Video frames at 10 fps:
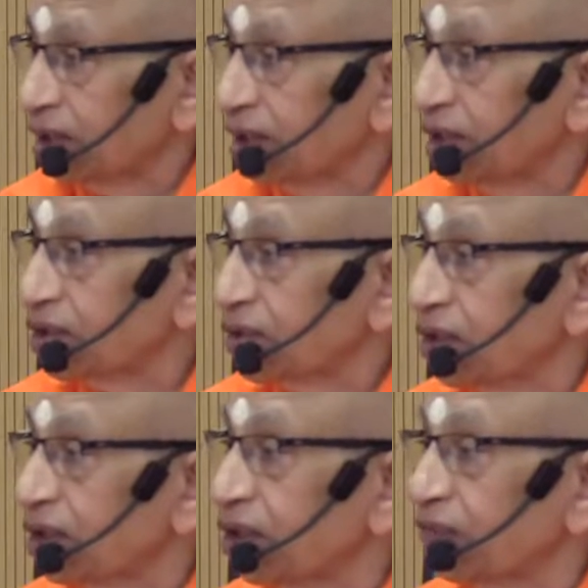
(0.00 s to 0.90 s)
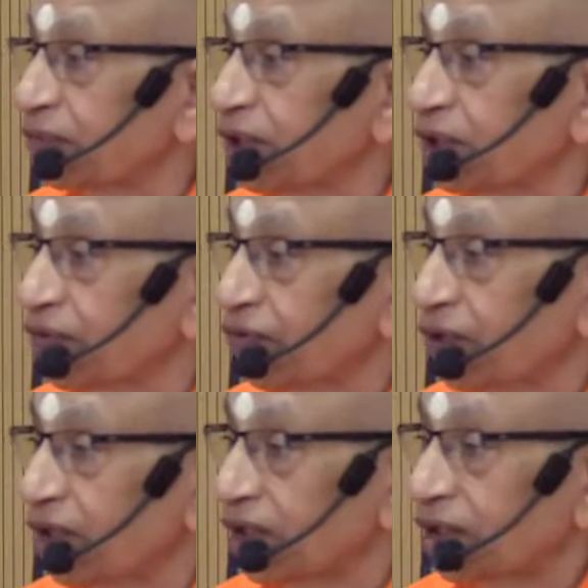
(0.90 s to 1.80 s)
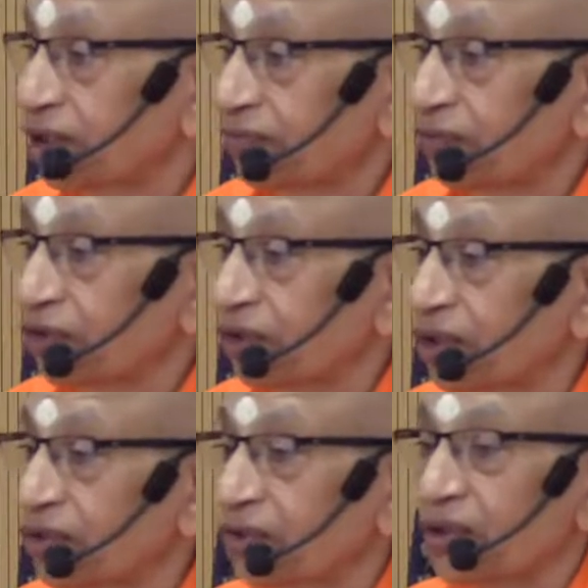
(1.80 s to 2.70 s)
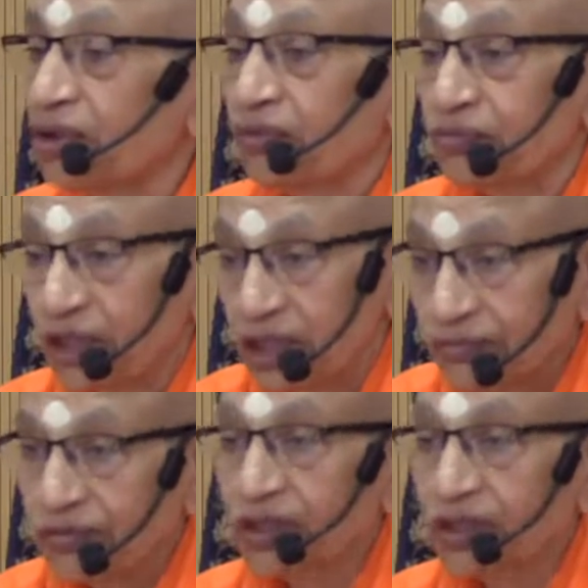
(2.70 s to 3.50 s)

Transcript: is not the object of knowledge because you cannot objectify.